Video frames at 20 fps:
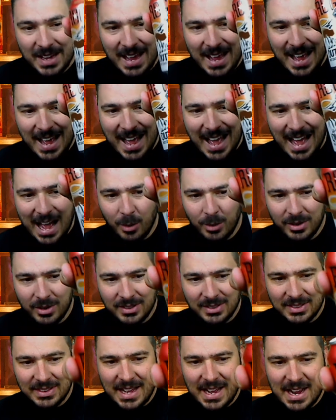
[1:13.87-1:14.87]
Outta
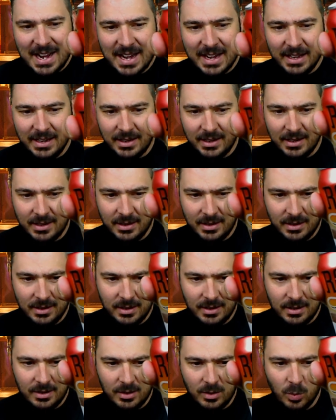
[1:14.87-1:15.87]
Line
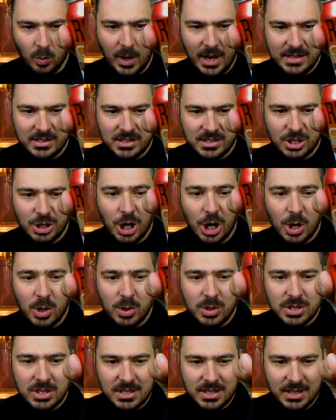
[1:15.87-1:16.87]
West
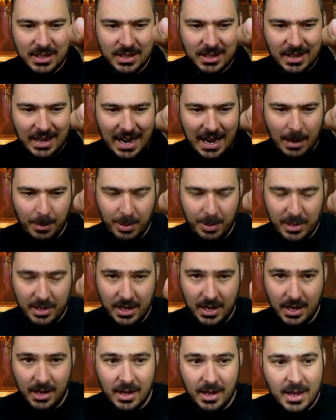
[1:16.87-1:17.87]
Coast
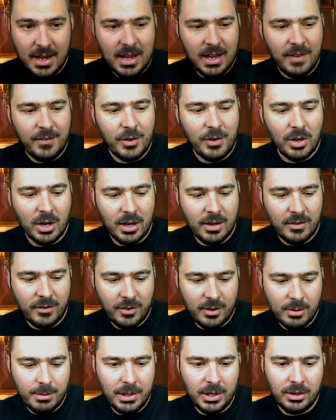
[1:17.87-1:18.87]
IPA. If you're
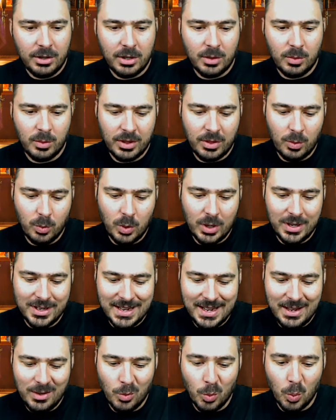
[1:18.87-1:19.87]
unfamiliar with what
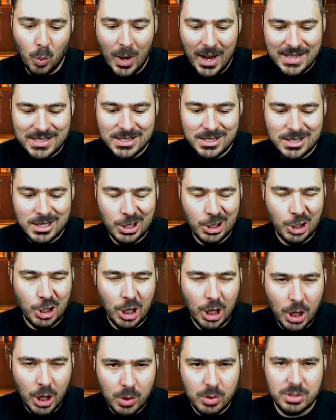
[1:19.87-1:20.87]
a West
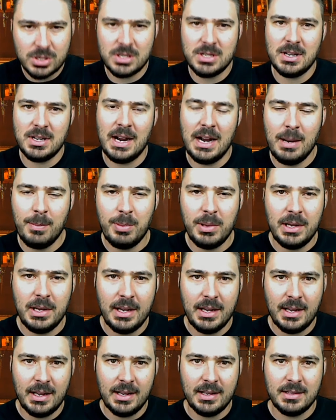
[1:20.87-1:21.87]
Coast
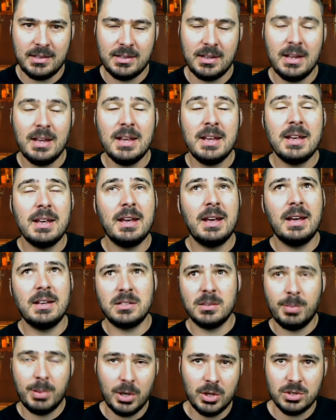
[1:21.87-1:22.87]
IPA is, as
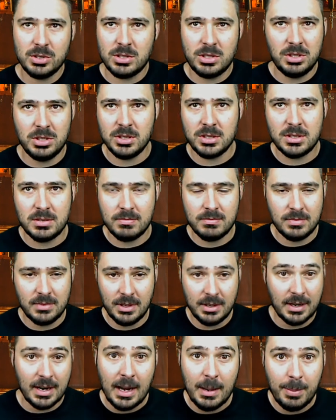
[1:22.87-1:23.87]
opposed to just
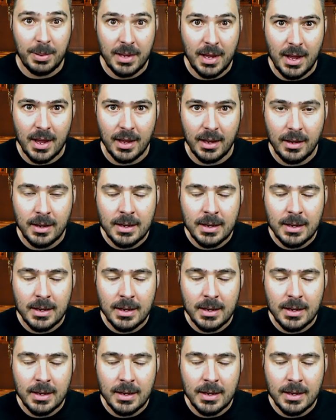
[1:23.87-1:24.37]
an IPA,